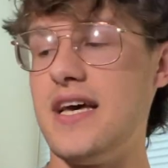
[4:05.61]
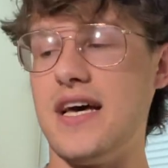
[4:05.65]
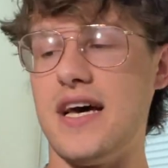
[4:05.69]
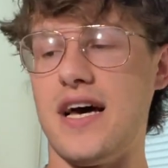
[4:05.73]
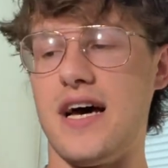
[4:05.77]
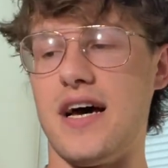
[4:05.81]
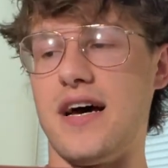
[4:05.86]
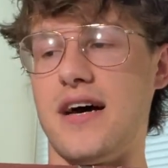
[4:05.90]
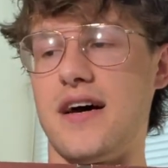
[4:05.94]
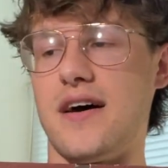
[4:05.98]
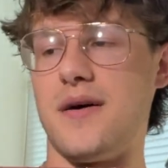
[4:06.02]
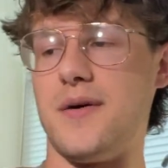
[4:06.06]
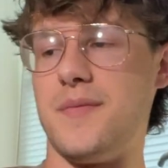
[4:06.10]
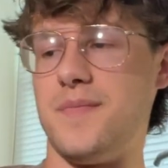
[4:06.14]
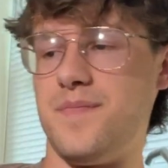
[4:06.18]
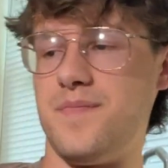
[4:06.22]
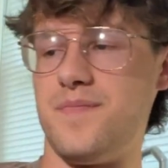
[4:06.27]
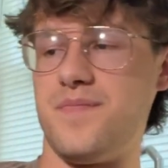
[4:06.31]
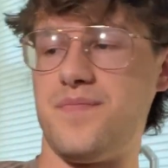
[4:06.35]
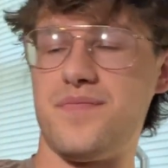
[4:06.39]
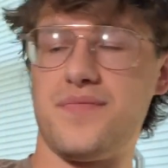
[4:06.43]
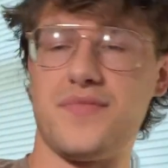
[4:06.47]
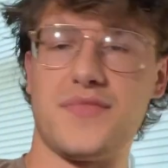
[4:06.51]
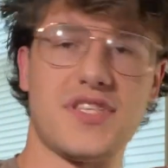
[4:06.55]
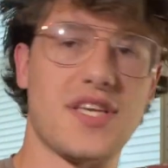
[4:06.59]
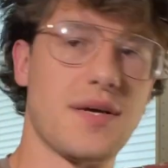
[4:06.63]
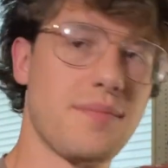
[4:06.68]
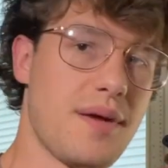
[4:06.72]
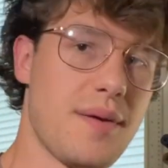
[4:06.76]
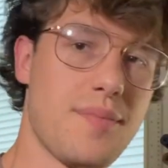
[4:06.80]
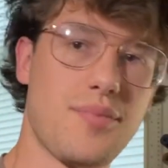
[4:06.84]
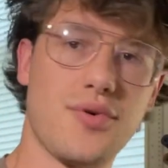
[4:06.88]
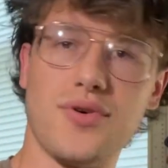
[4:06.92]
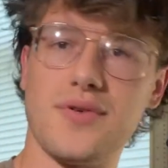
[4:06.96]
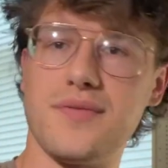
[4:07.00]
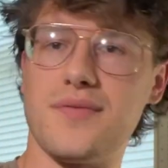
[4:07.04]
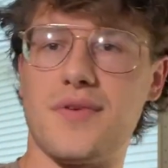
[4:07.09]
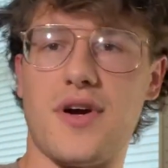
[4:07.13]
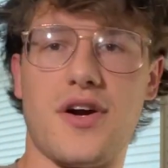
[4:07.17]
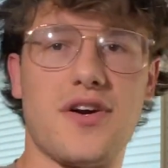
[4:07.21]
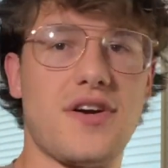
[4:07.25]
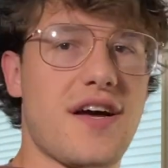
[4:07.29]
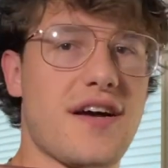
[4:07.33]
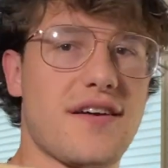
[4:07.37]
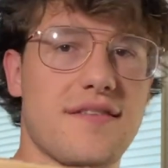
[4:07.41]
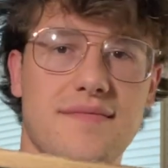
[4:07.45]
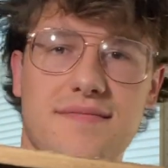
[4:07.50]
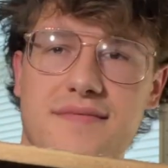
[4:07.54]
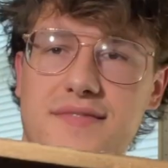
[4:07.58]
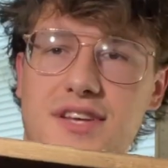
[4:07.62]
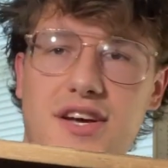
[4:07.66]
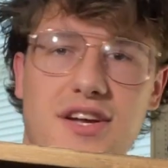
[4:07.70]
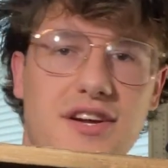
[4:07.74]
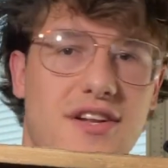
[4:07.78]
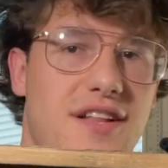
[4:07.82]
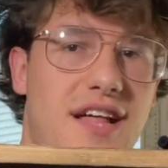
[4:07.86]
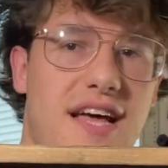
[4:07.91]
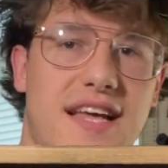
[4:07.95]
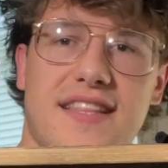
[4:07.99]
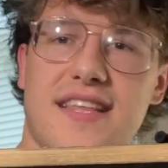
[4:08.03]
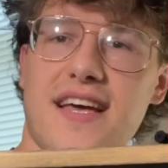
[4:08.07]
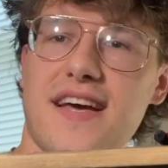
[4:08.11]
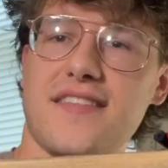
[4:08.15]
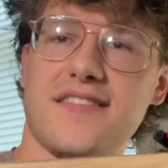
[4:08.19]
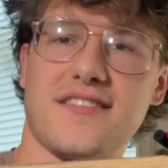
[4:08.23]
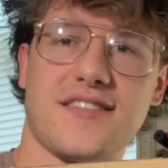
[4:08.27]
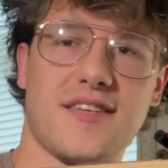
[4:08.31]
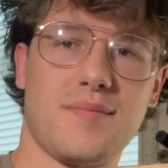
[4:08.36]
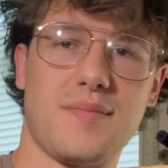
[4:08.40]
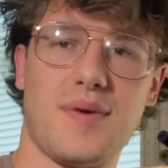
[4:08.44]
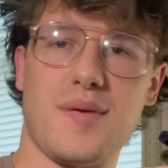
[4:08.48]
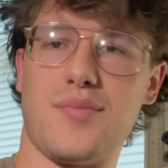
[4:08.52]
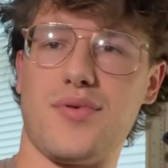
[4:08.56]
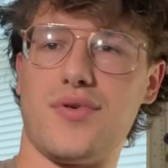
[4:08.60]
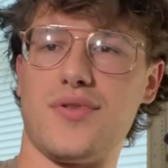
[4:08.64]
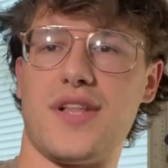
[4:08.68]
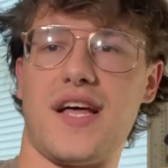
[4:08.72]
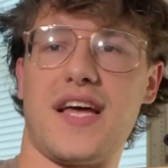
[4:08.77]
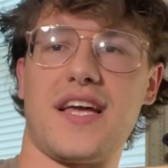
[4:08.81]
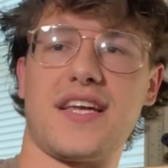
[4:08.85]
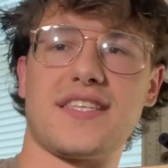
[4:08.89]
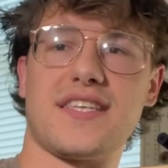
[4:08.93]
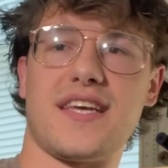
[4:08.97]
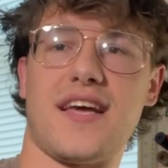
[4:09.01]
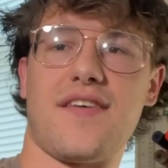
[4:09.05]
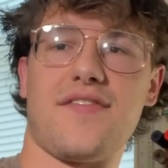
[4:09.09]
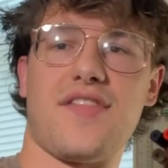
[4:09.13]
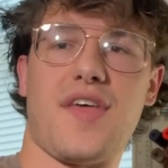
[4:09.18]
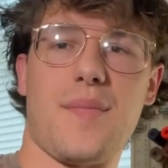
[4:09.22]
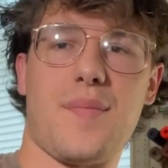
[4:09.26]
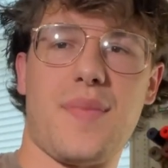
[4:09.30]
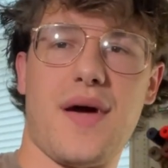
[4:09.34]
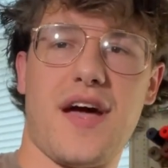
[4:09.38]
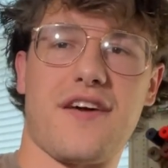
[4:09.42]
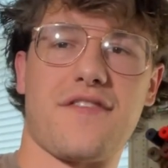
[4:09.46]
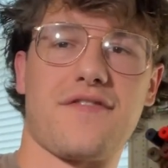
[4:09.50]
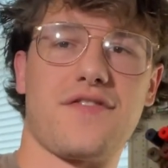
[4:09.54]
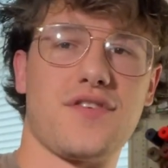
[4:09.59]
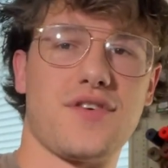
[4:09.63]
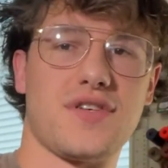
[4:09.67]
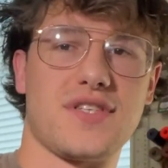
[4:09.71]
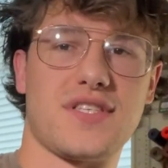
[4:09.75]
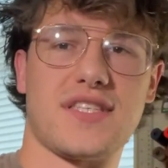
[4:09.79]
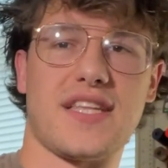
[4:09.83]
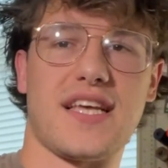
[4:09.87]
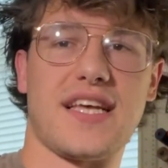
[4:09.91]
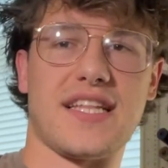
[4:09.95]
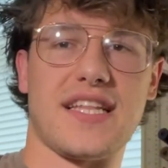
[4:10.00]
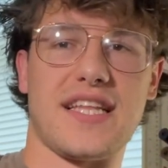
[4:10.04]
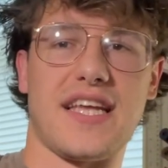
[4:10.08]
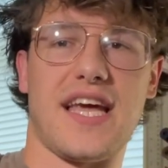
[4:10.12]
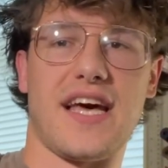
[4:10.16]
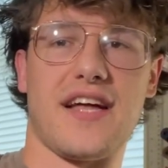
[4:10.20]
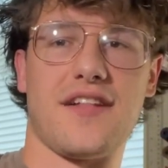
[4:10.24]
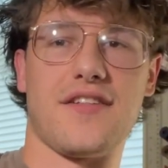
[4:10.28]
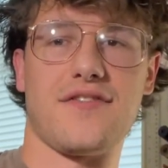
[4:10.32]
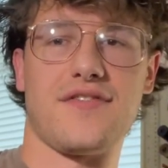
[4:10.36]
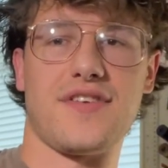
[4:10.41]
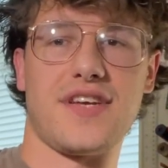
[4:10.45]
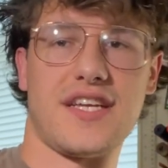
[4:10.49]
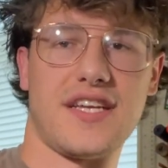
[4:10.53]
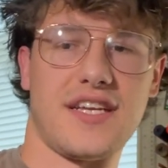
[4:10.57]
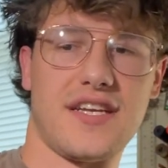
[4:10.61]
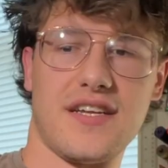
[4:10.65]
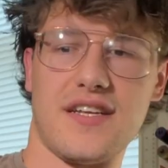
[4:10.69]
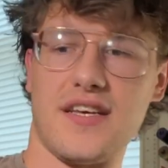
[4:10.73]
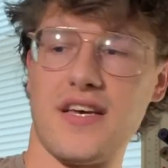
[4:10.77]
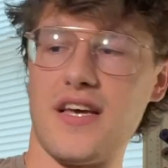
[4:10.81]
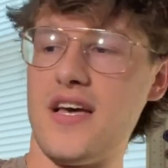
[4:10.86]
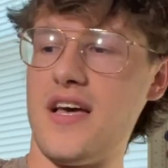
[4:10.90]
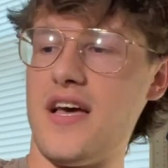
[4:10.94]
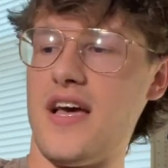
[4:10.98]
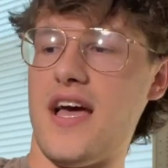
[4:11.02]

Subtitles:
Some people are not going to like that. Some people like to have that back foot slightly elevated.